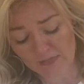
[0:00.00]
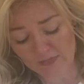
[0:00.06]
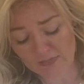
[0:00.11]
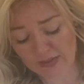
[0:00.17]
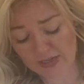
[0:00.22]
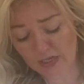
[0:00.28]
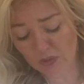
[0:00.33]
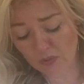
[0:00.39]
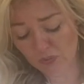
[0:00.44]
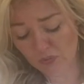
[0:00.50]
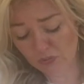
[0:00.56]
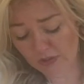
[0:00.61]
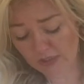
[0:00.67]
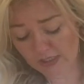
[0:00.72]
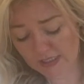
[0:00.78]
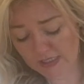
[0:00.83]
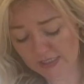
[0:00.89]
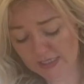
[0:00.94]
but it
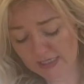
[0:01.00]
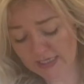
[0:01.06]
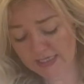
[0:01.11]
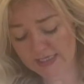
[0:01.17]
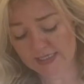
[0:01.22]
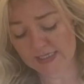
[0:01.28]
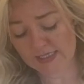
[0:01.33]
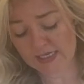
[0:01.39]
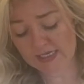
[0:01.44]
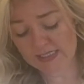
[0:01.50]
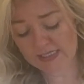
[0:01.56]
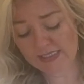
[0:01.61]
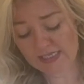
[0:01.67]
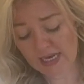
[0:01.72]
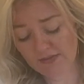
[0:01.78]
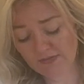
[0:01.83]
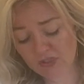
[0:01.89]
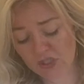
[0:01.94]
really does. It
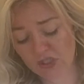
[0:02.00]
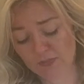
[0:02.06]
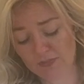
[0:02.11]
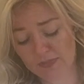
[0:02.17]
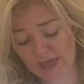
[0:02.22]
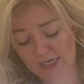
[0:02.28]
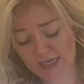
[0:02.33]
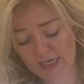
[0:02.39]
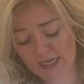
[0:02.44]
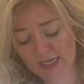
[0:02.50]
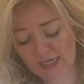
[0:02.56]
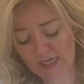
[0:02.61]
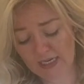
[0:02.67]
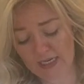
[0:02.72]
saves you money